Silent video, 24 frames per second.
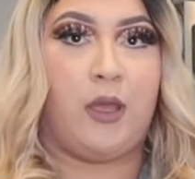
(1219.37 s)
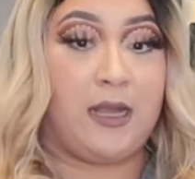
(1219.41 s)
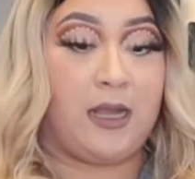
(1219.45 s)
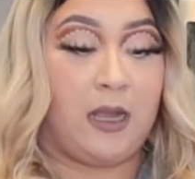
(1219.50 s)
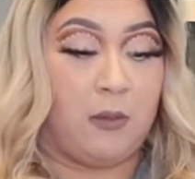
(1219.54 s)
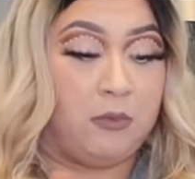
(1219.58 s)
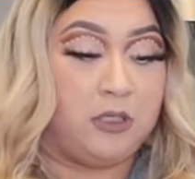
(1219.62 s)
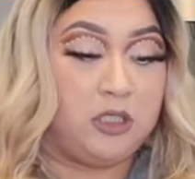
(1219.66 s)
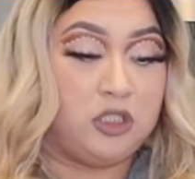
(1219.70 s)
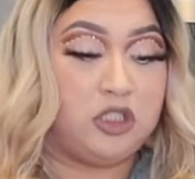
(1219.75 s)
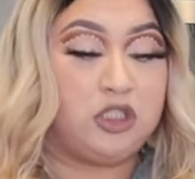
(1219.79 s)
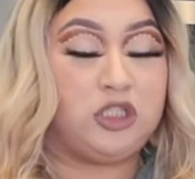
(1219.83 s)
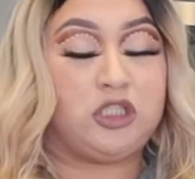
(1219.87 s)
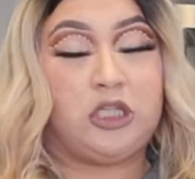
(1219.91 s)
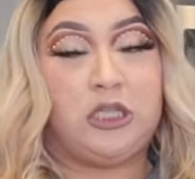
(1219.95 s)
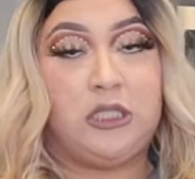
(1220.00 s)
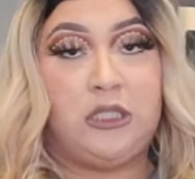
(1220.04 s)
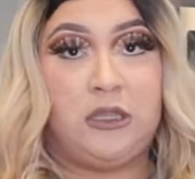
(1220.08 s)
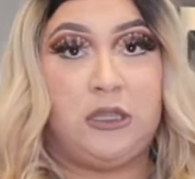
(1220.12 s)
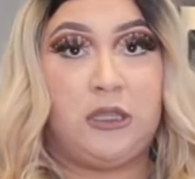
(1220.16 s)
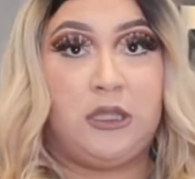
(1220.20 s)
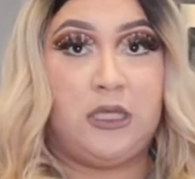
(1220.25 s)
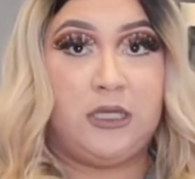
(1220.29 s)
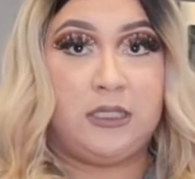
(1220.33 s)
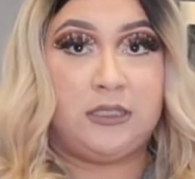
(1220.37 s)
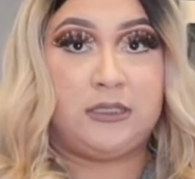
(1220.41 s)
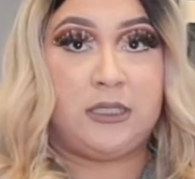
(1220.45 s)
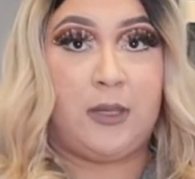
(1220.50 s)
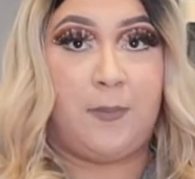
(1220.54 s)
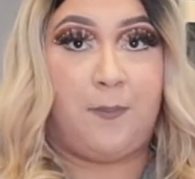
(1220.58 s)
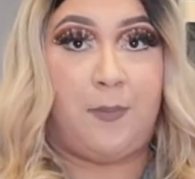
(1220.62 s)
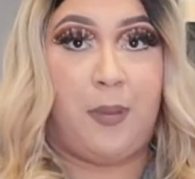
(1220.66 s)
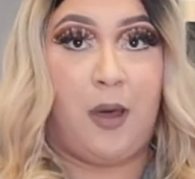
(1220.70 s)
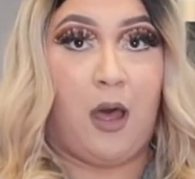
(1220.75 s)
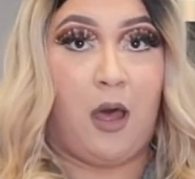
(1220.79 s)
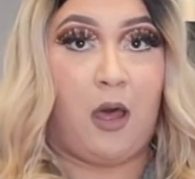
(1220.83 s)
I'm going to just clean this
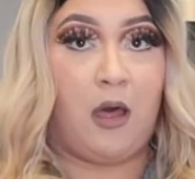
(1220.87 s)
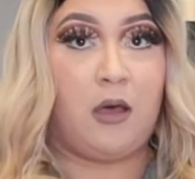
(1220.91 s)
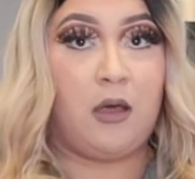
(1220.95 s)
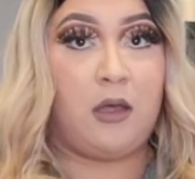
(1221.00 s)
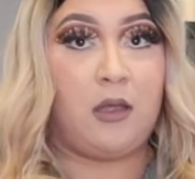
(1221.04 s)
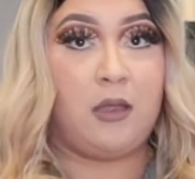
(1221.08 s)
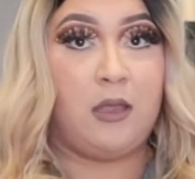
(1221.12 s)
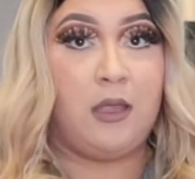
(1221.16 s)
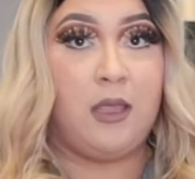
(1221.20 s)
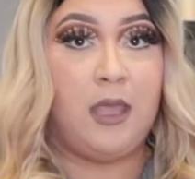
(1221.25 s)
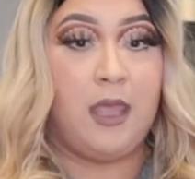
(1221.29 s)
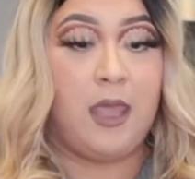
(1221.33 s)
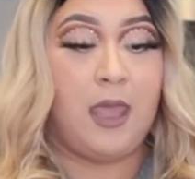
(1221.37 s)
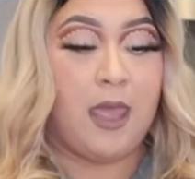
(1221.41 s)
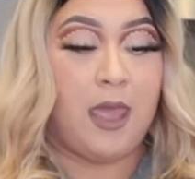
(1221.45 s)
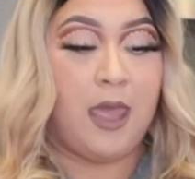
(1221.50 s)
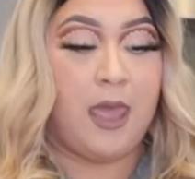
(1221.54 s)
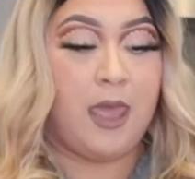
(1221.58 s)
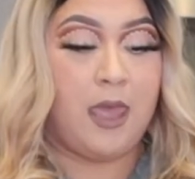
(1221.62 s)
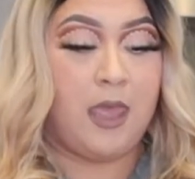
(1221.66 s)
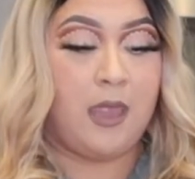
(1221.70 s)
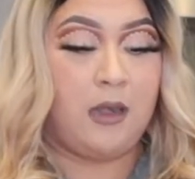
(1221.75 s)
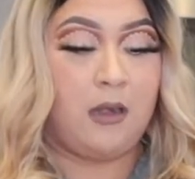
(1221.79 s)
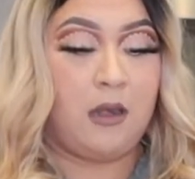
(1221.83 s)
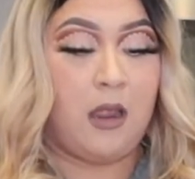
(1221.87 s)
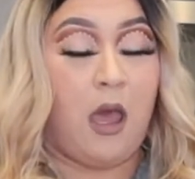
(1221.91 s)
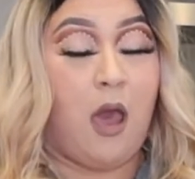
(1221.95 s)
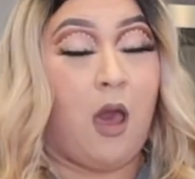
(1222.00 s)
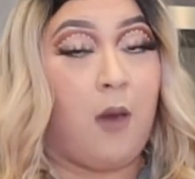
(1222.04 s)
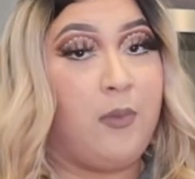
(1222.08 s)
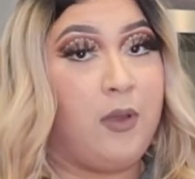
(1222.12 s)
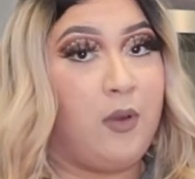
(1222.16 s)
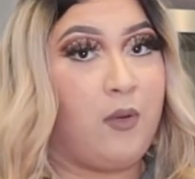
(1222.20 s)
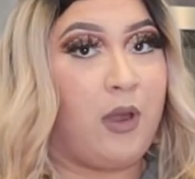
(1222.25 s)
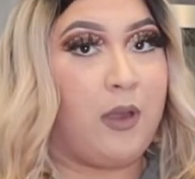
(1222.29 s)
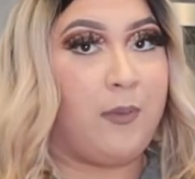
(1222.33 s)
pot and I'll
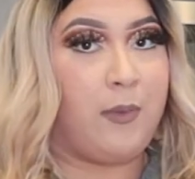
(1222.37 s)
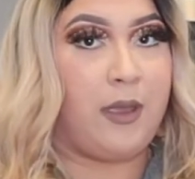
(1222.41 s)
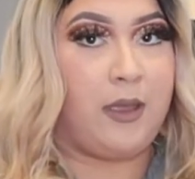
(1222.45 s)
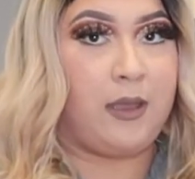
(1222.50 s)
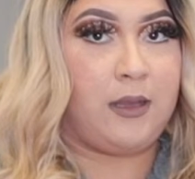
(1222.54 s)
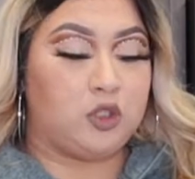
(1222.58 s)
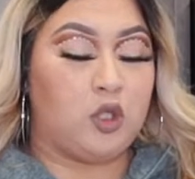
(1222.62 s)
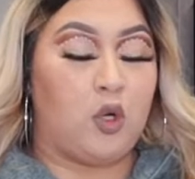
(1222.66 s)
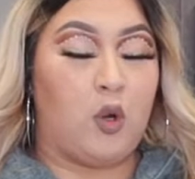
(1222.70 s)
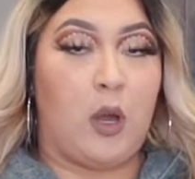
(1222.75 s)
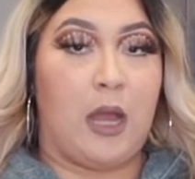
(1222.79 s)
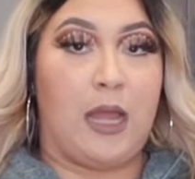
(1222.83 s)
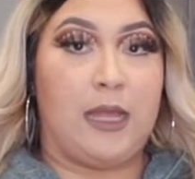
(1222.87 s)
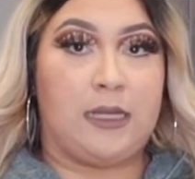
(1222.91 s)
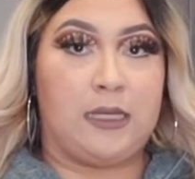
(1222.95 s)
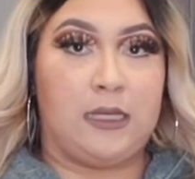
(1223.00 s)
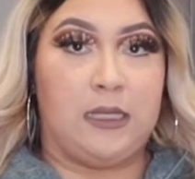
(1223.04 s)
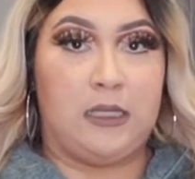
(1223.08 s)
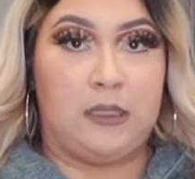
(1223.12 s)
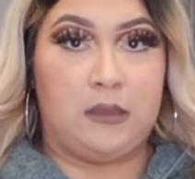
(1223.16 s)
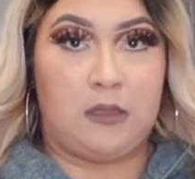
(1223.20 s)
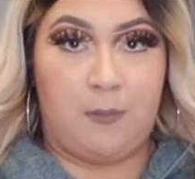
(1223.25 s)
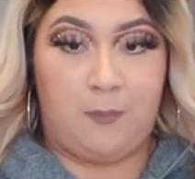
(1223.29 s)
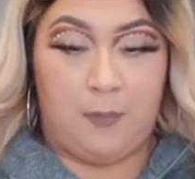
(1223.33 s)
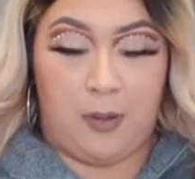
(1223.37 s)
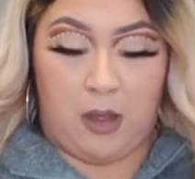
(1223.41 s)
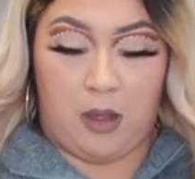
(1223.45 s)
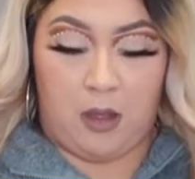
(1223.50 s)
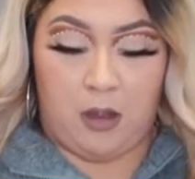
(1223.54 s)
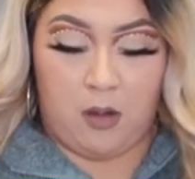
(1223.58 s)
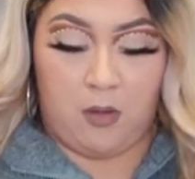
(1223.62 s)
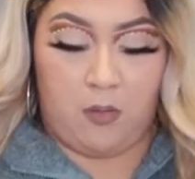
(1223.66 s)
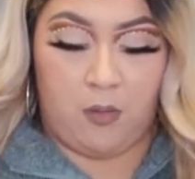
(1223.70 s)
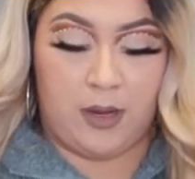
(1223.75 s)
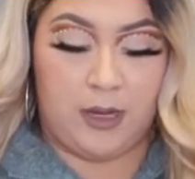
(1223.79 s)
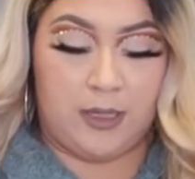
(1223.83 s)
be right back. So I cleaned the pot
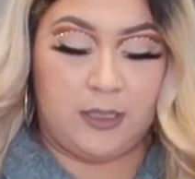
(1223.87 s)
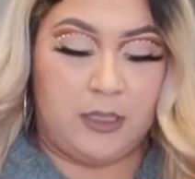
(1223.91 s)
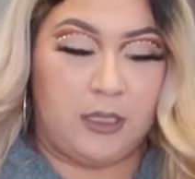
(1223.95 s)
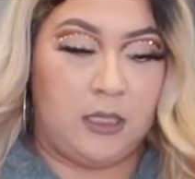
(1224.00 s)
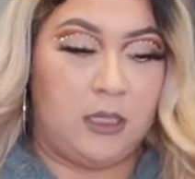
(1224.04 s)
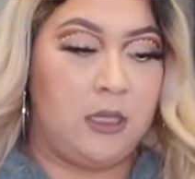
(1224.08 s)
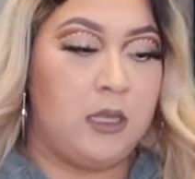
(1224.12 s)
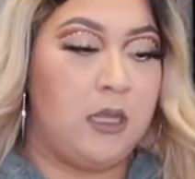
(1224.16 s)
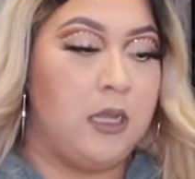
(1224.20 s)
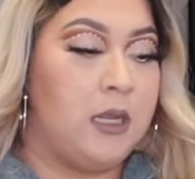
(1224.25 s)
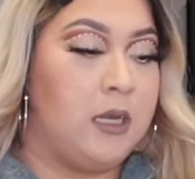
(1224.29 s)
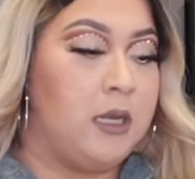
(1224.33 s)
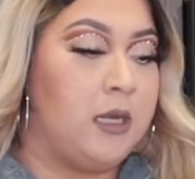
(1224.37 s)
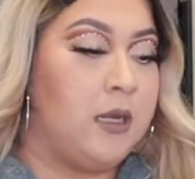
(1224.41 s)
already.